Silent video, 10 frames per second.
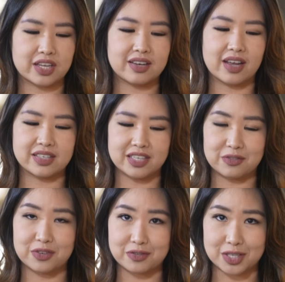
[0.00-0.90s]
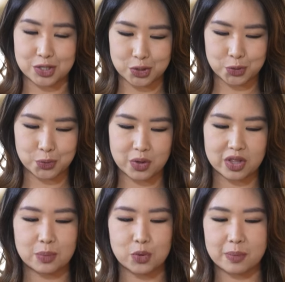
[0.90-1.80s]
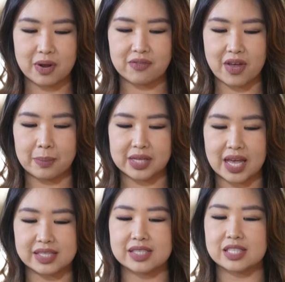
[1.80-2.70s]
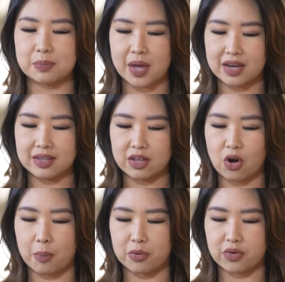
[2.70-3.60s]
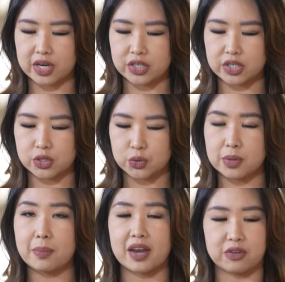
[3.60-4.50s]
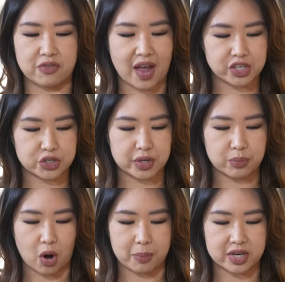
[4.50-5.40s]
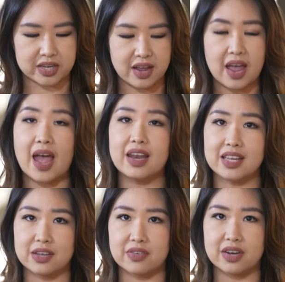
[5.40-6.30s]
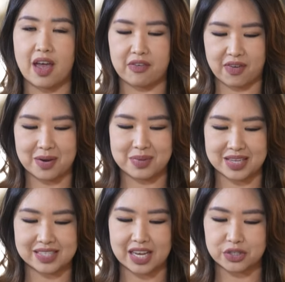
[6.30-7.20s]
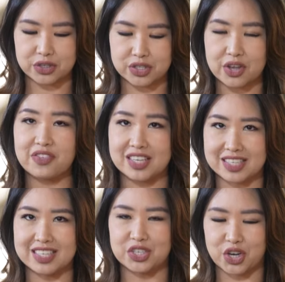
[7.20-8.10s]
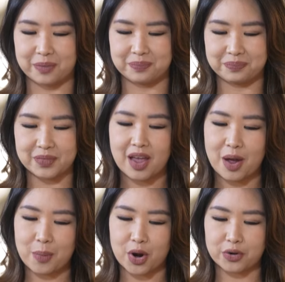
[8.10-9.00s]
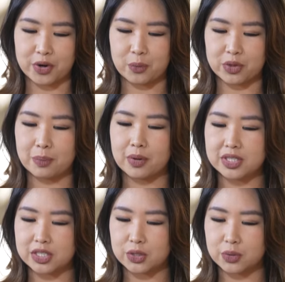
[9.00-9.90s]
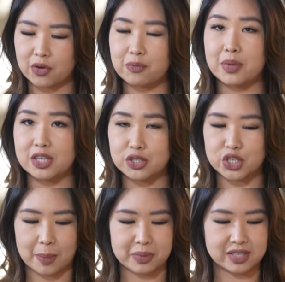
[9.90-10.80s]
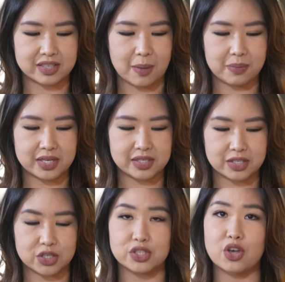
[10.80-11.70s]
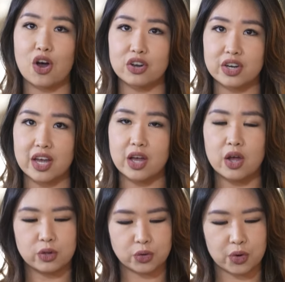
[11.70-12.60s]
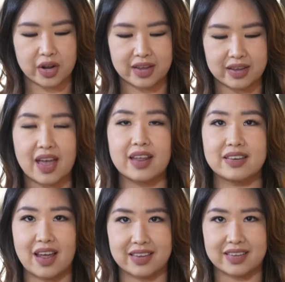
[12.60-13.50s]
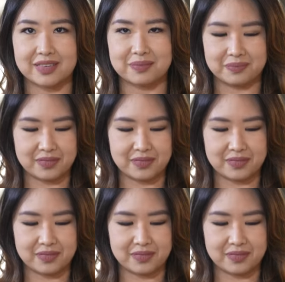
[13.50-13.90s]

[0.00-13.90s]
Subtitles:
in 1952, the Budiman family has expanded their operations to the manufacturing, property, and even F&B sectors of Indonesia, partnering with a multitude of major Japanese companies such as Honda, Toray, and Daikin.